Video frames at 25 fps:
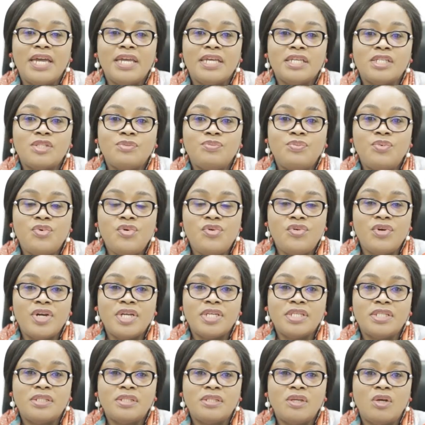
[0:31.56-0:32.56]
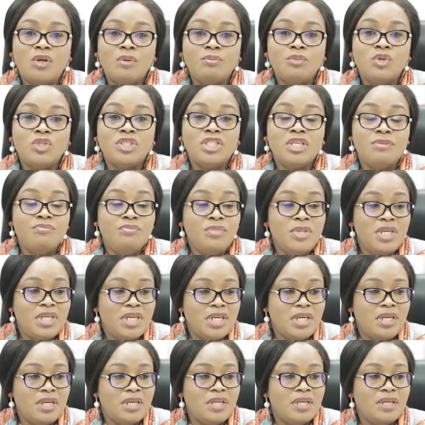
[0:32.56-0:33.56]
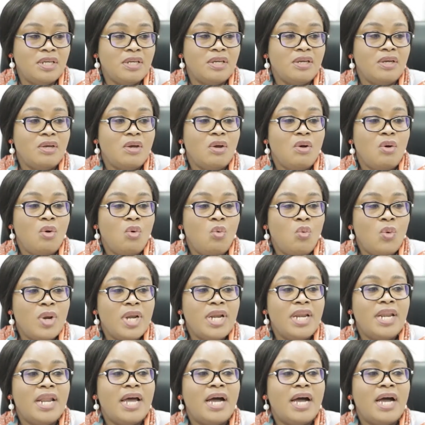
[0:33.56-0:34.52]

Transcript: that experience, almost immediately, we